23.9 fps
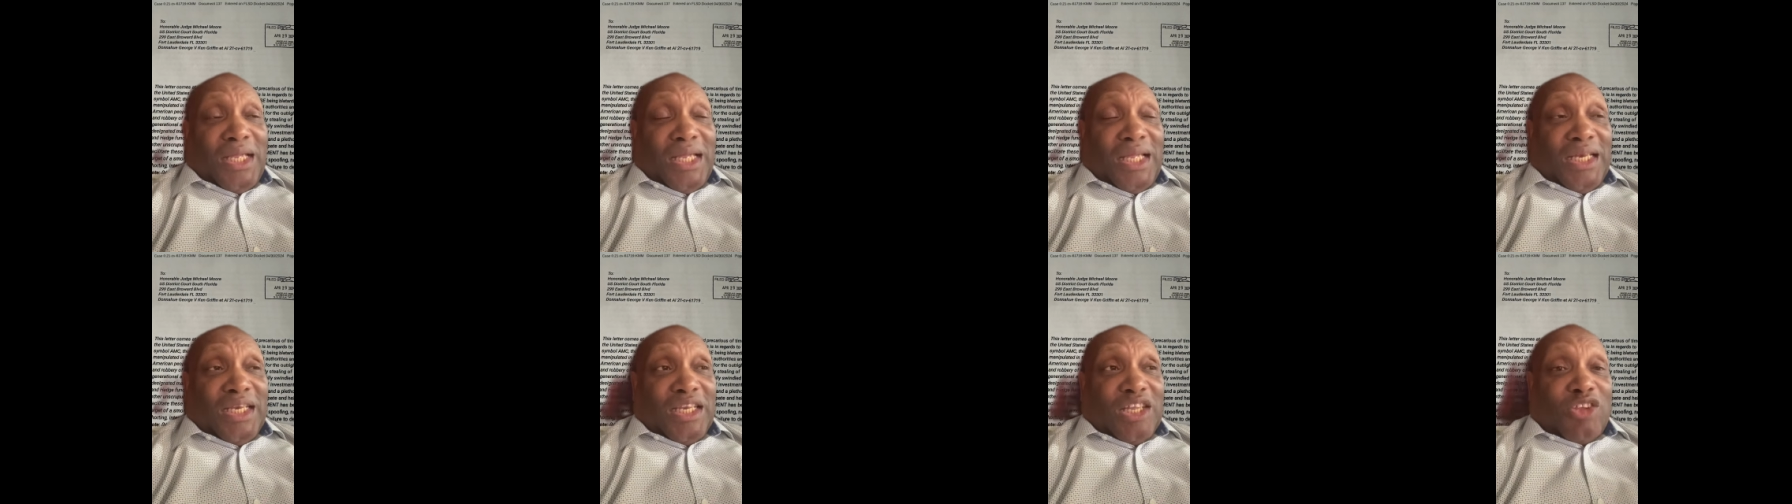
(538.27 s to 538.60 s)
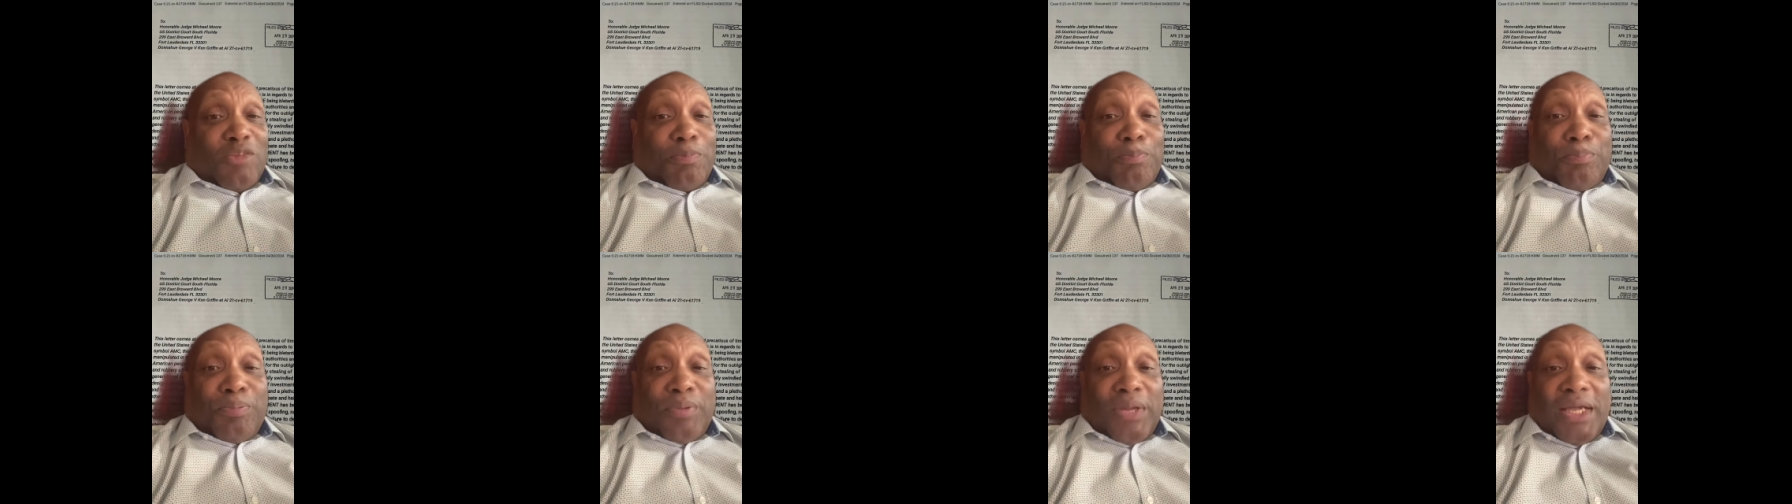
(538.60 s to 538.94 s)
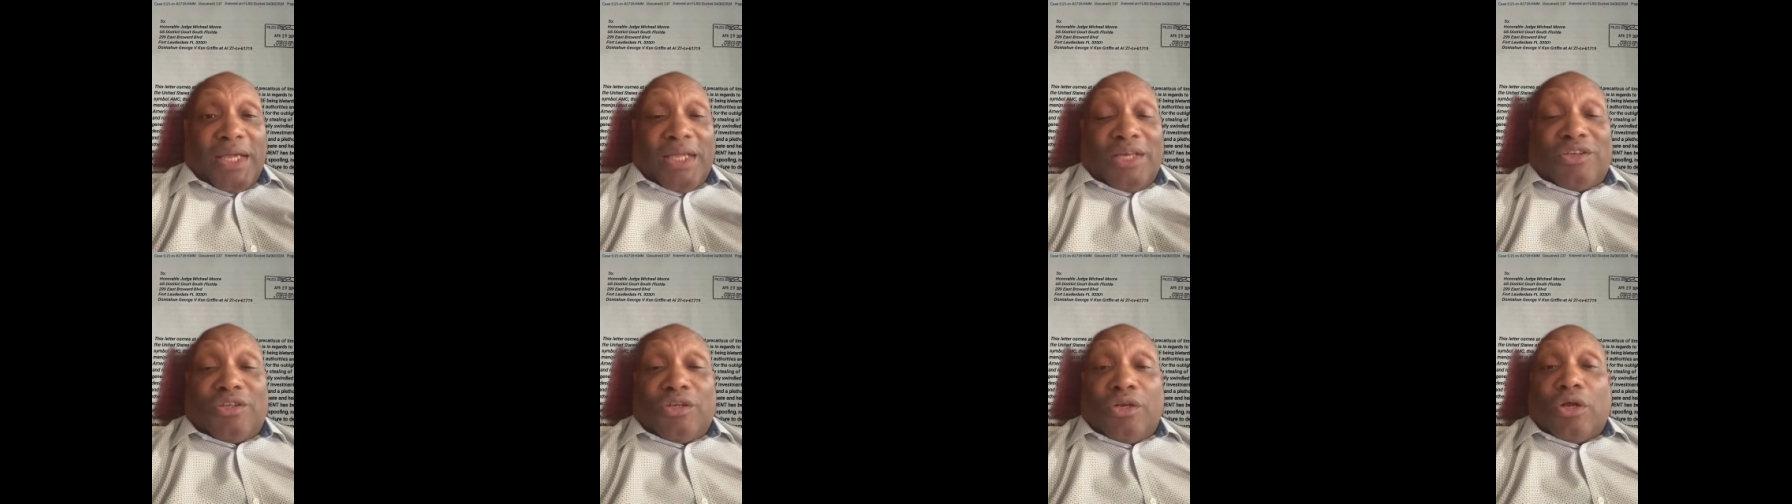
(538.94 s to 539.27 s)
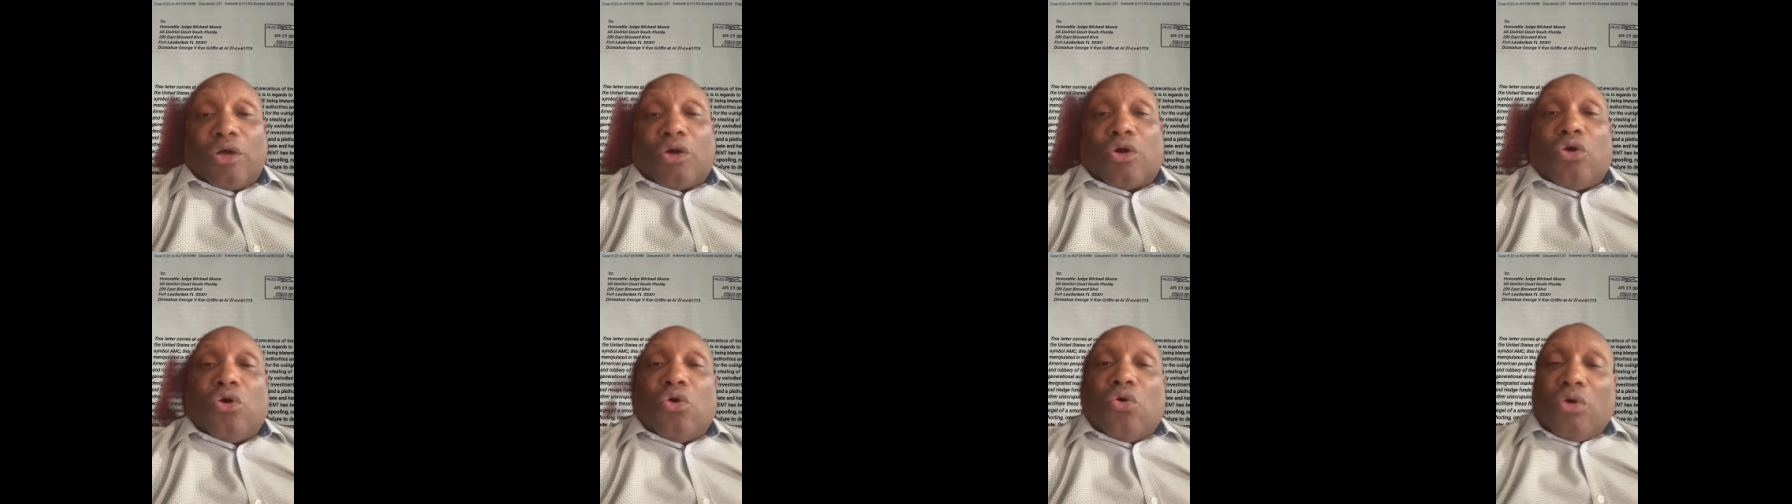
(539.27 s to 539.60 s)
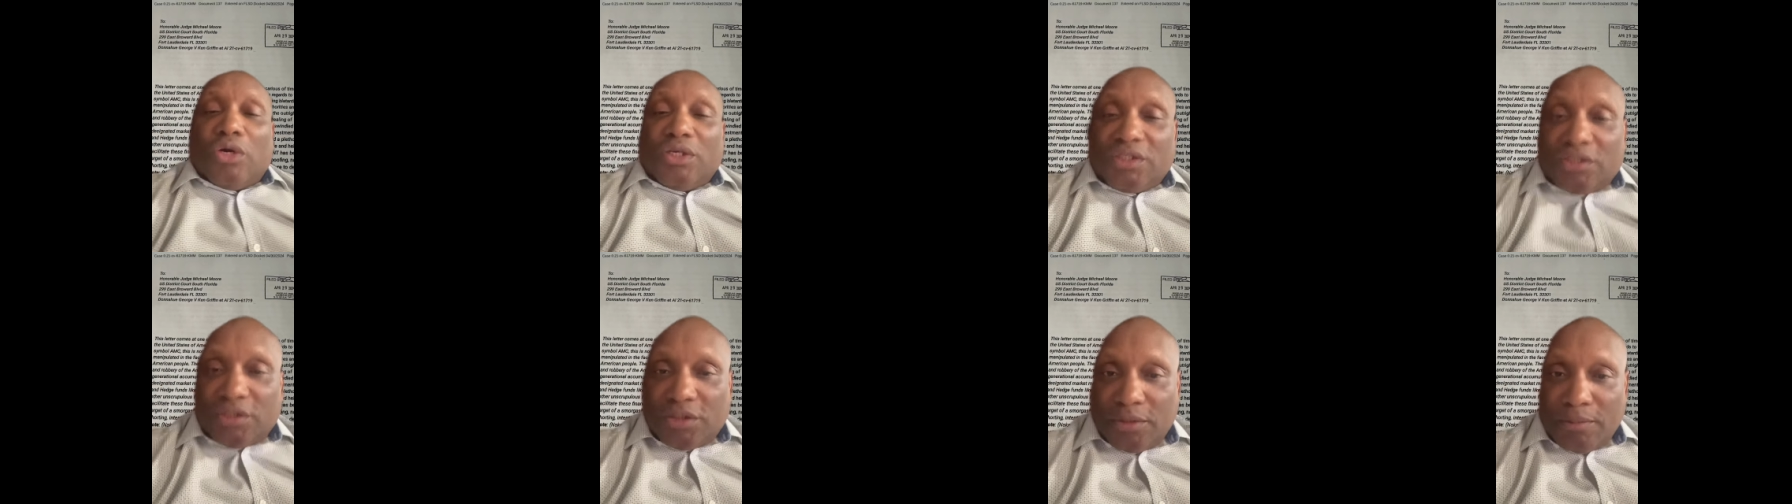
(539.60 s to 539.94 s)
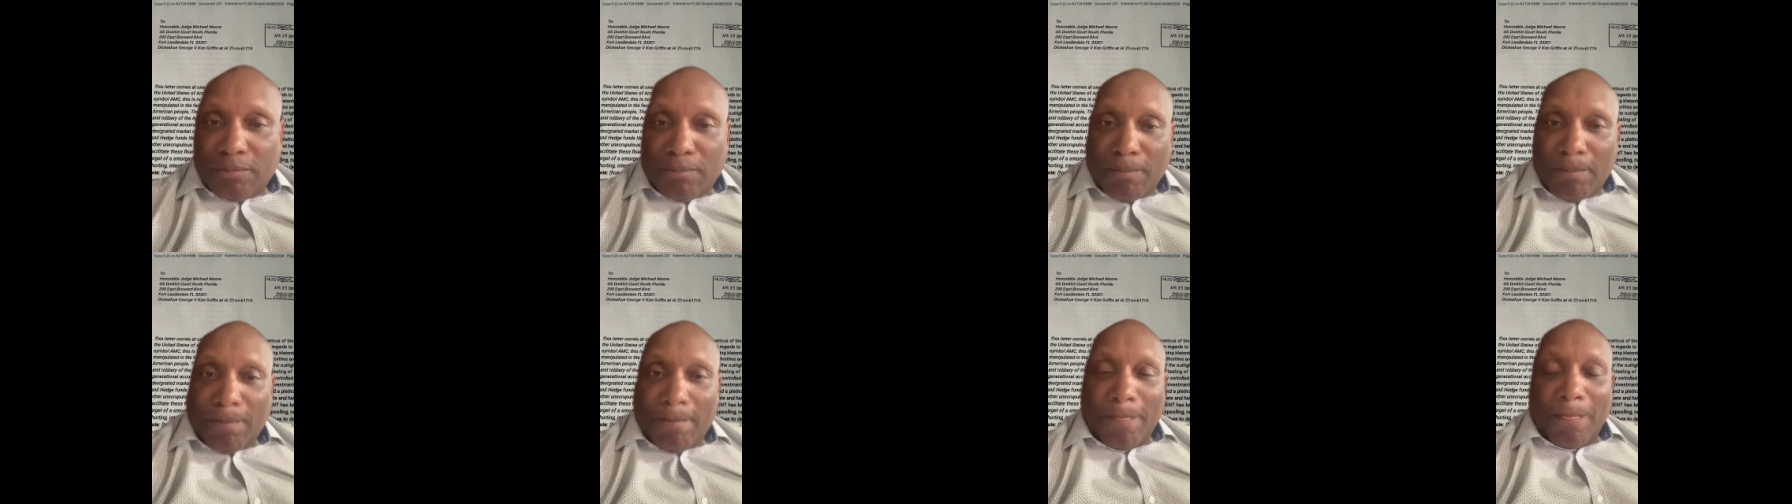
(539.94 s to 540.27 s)
displaying to the courts
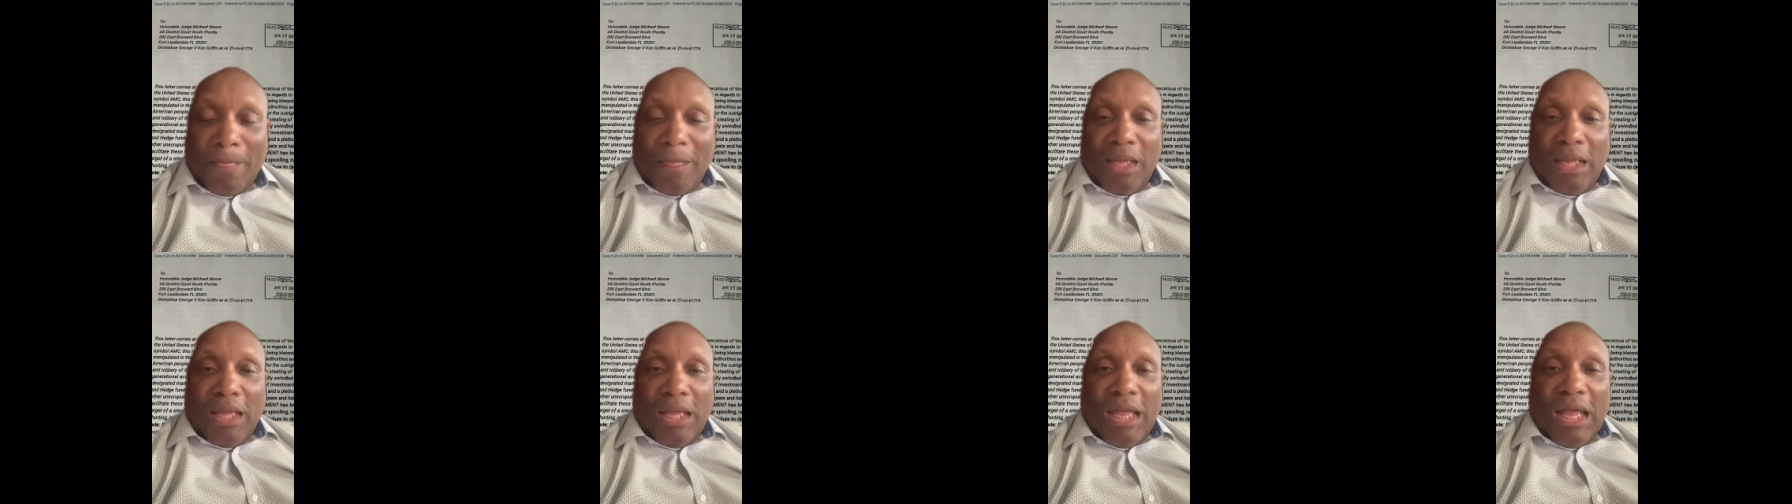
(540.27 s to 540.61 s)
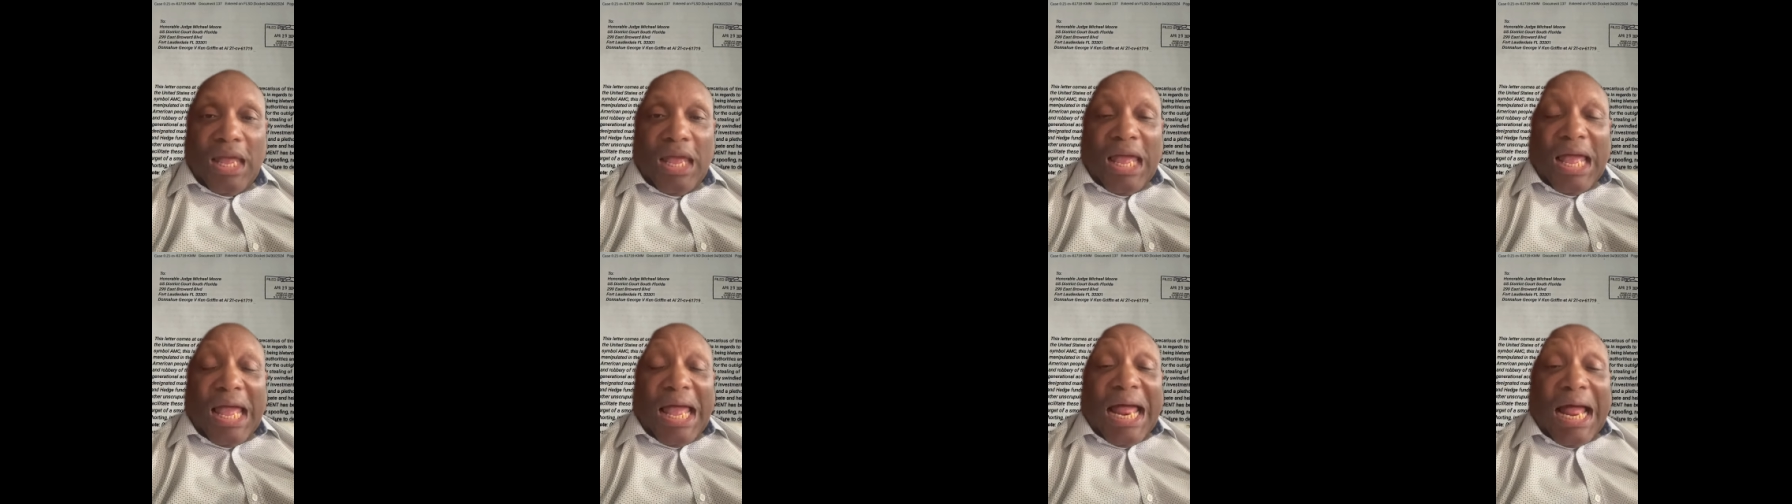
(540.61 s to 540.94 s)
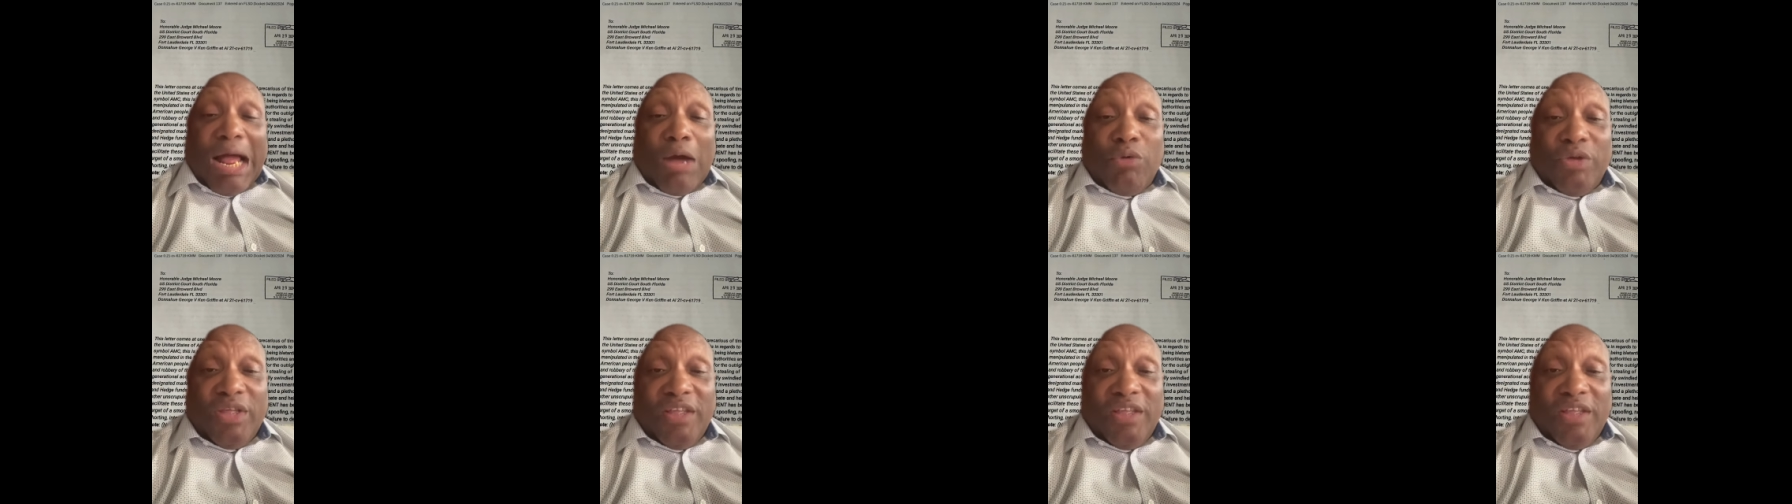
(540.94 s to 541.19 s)
how